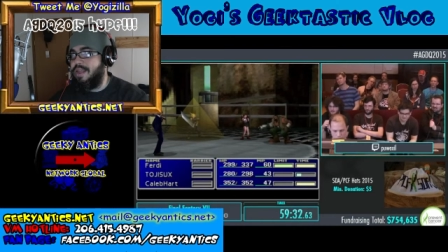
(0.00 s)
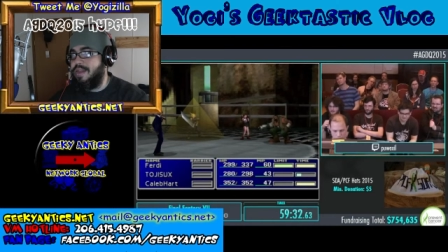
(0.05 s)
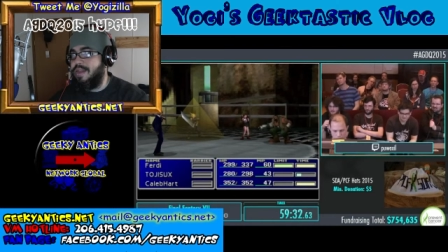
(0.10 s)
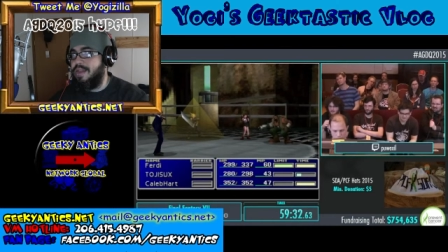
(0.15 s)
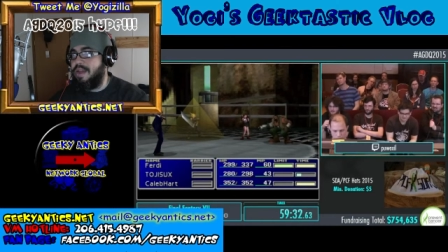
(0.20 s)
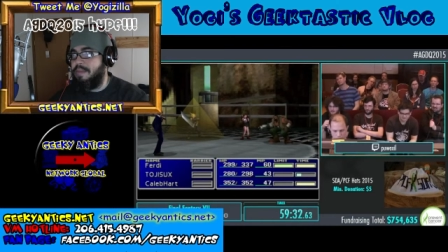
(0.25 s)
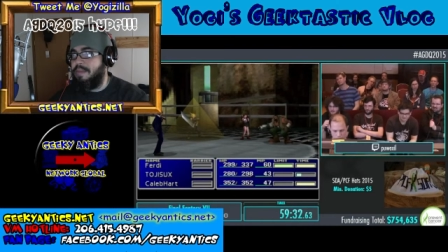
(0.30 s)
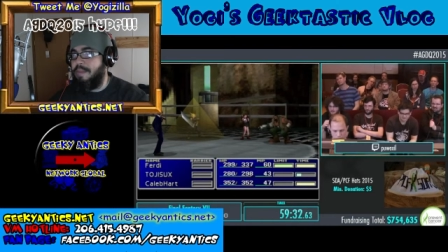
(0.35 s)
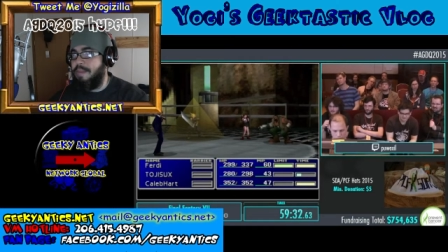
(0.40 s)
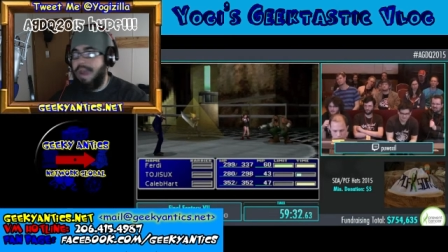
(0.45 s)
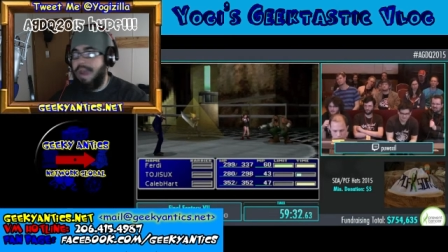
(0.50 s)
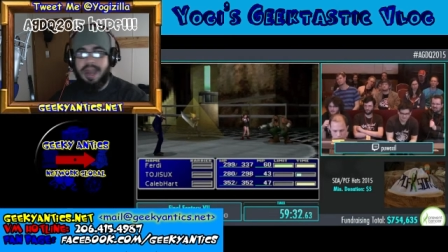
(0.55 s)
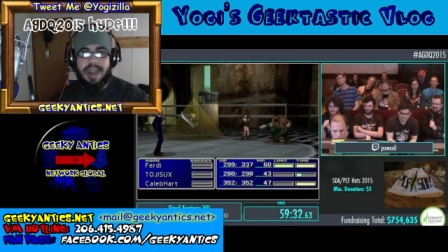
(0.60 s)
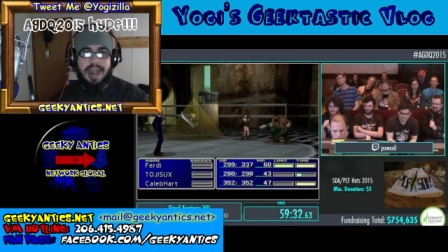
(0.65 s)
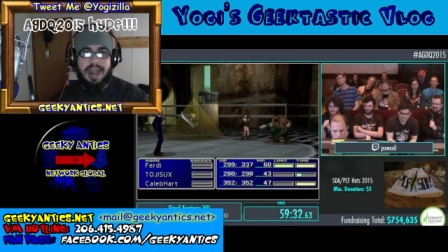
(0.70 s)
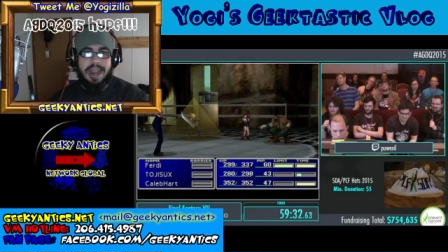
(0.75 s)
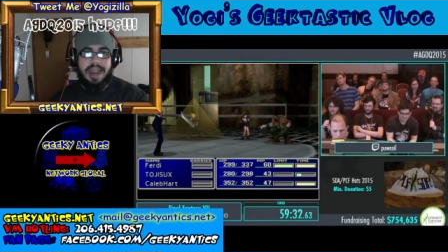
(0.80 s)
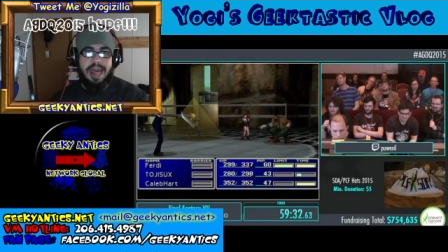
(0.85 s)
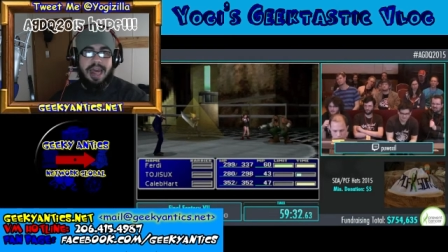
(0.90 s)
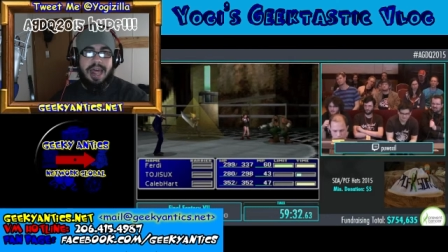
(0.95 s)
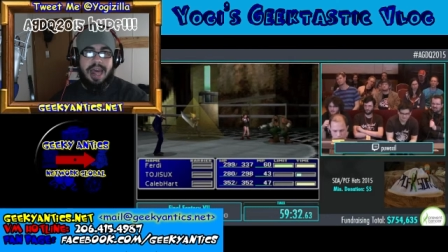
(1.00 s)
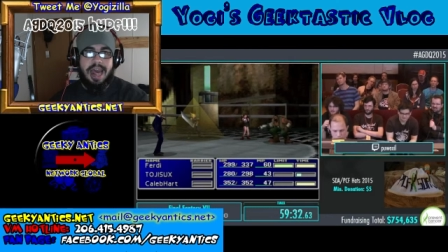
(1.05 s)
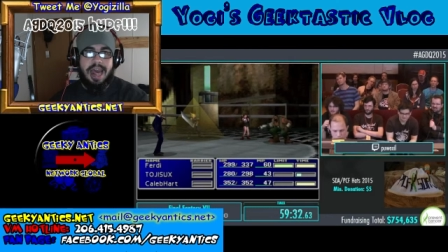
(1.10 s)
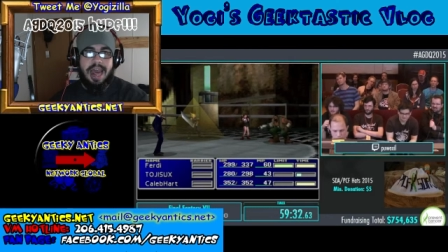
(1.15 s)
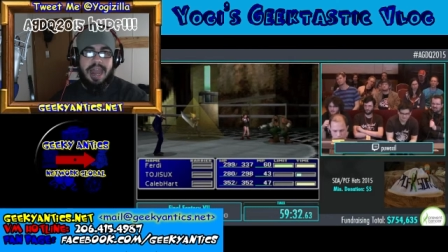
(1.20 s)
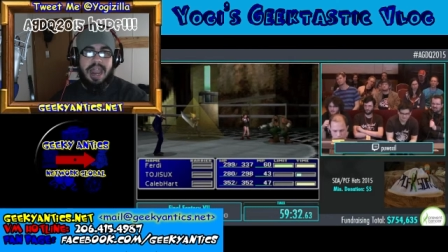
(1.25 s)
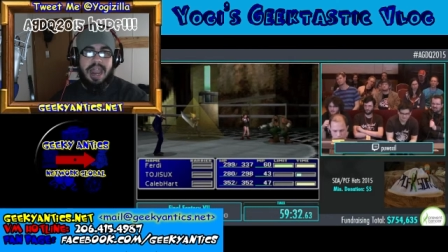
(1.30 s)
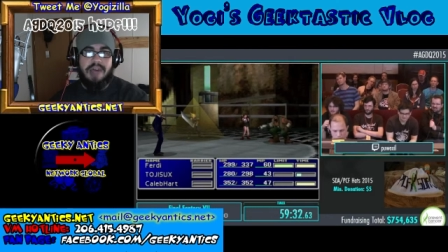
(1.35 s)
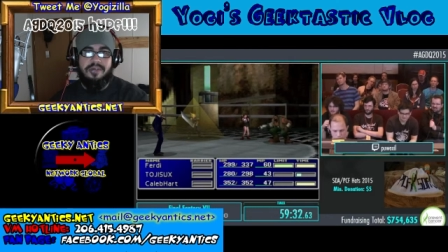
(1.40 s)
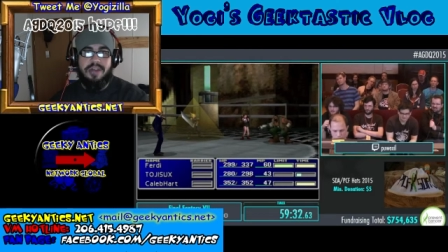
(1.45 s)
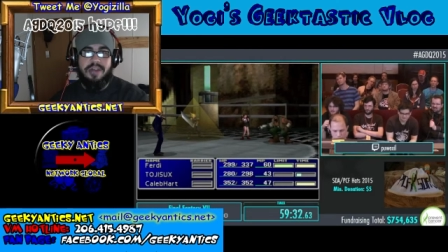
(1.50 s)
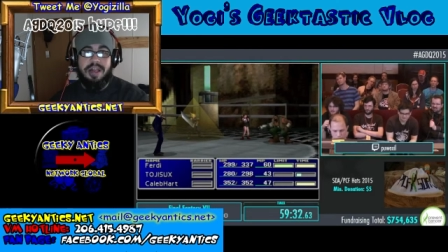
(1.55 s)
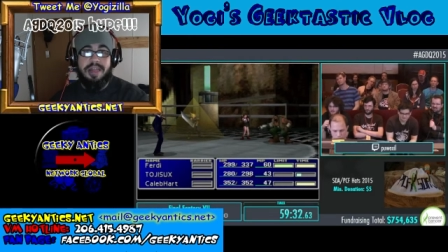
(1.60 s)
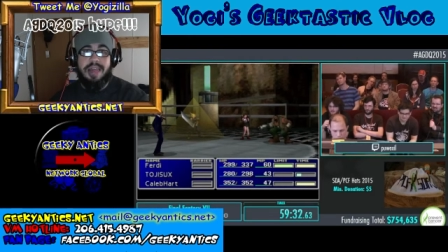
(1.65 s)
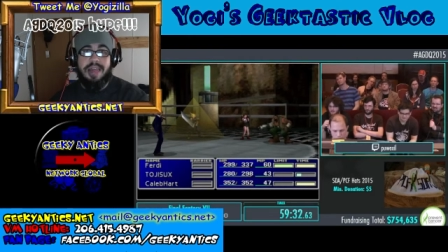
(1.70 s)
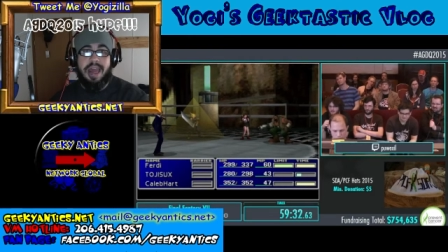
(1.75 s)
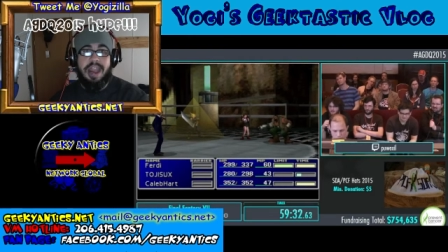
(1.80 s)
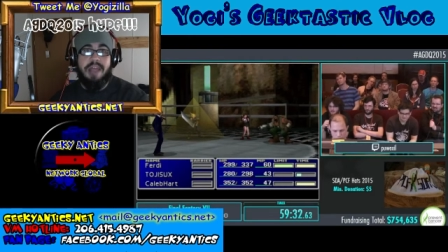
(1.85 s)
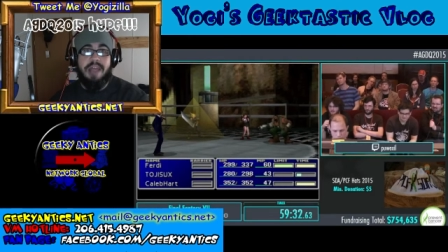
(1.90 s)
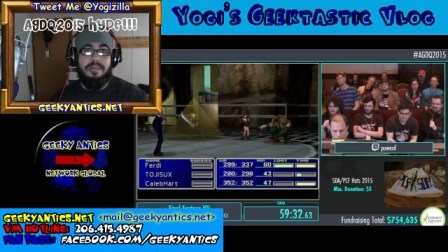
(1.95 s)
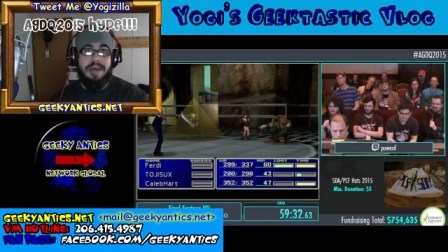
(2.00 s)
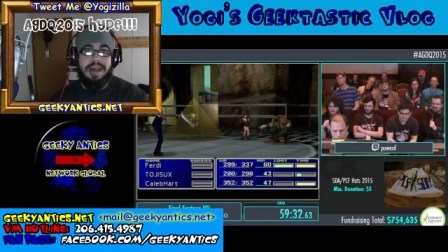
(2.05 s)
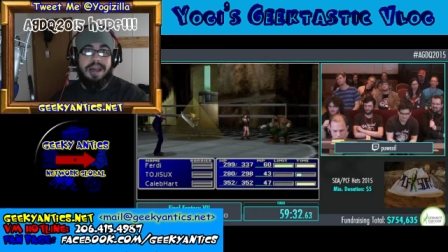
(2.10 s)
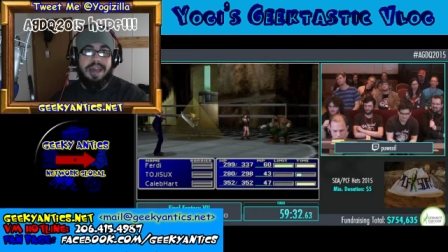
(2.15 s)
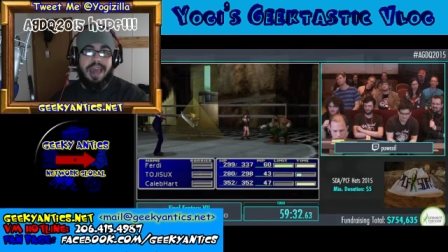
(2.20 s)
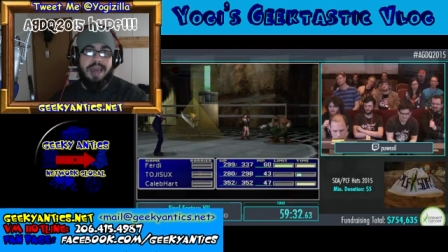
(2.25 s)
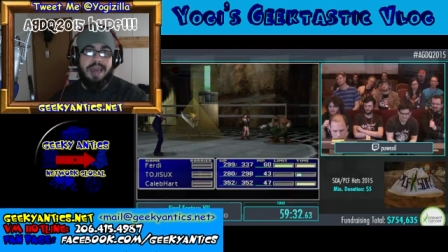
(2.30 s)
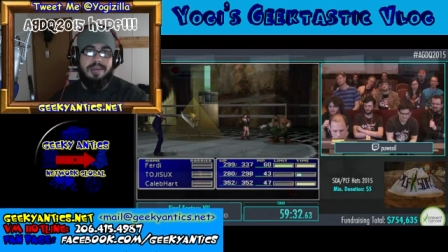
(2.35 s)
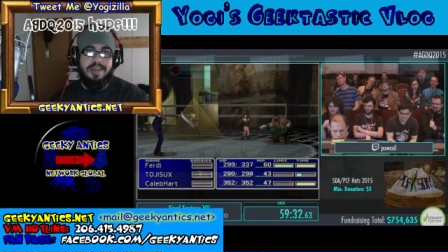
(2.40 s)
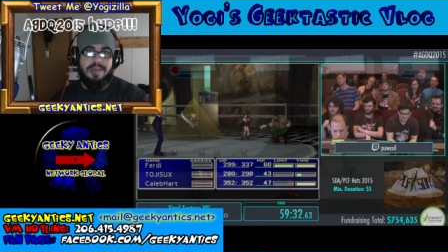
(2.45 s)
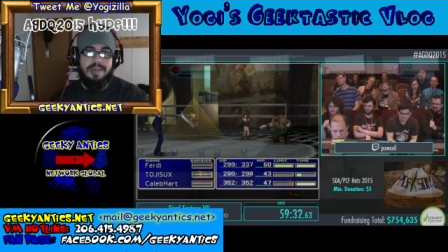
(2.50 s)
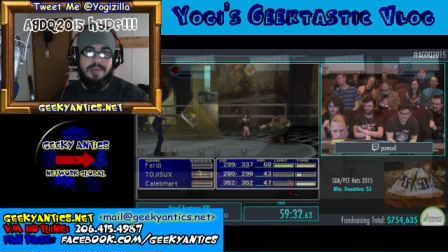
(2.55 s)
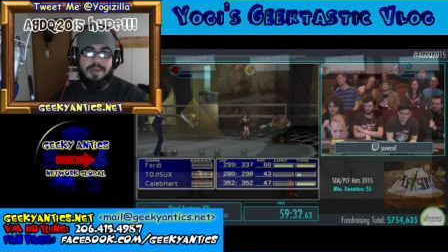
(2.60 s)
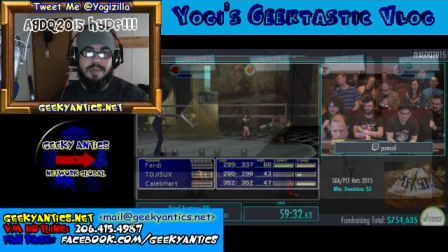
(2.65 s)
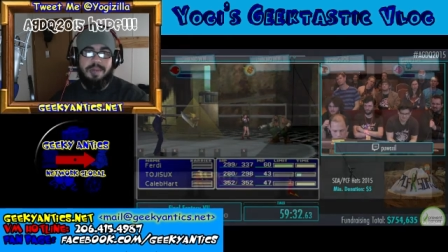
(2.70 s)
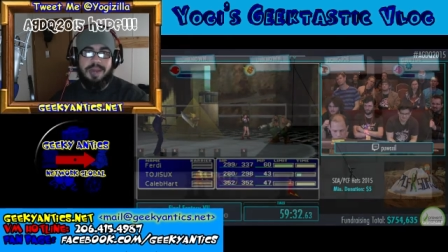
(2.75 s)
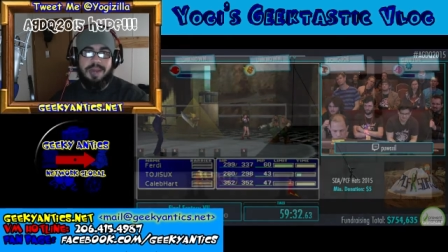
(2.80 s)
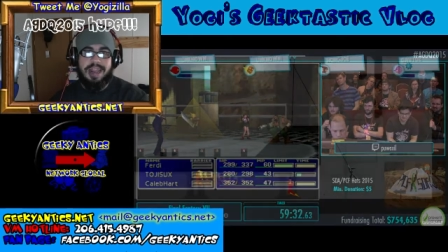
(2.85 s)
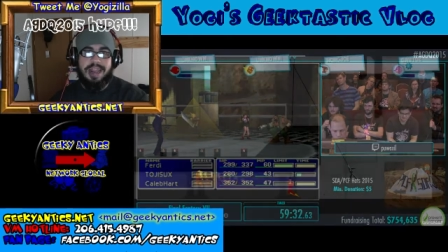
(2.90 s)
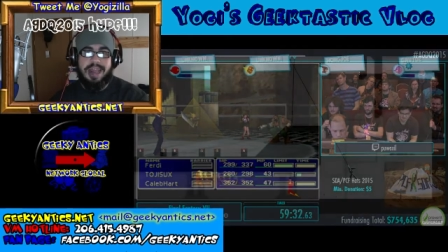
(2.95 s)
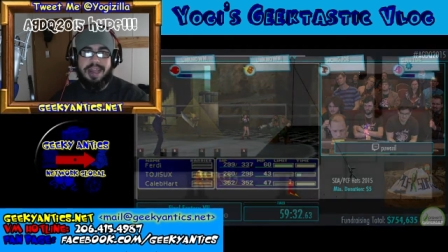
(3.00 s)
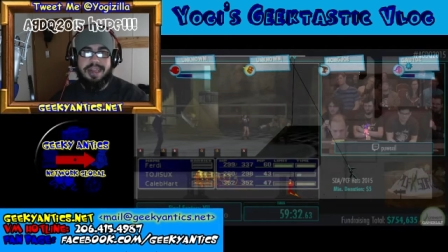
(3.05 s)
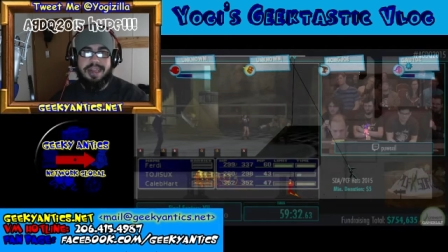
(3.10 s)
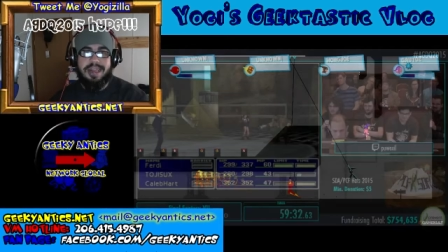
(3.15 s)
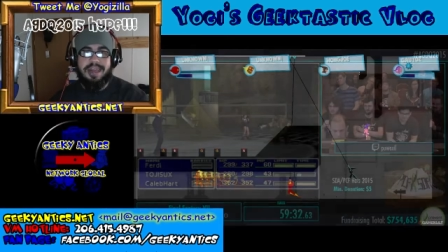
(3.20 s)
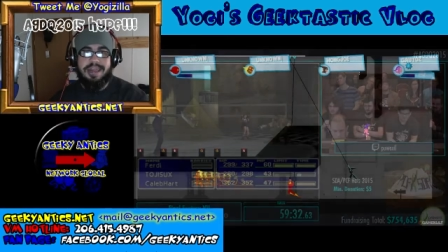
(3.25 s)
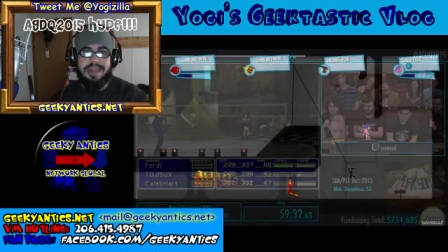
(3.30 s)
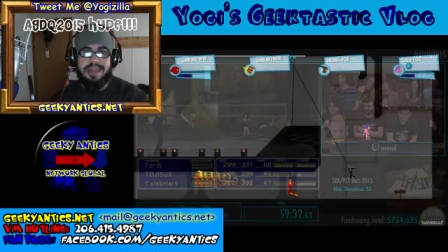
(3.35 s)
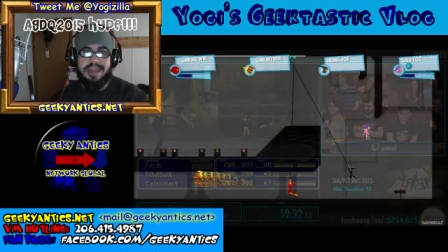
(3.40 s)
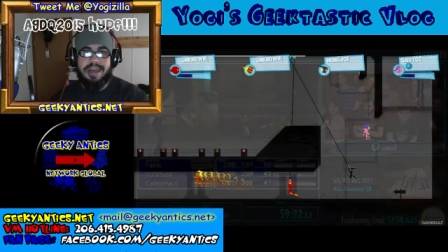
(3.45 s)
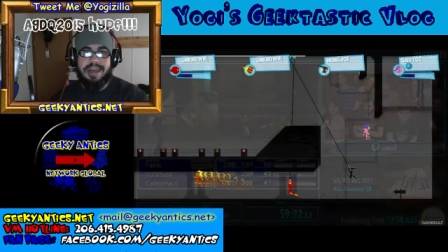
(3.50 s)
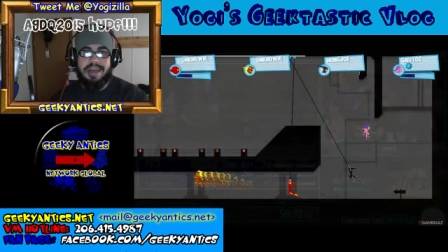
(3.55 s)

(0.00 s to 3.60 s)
It's like, man, I never intended my game to be played like this,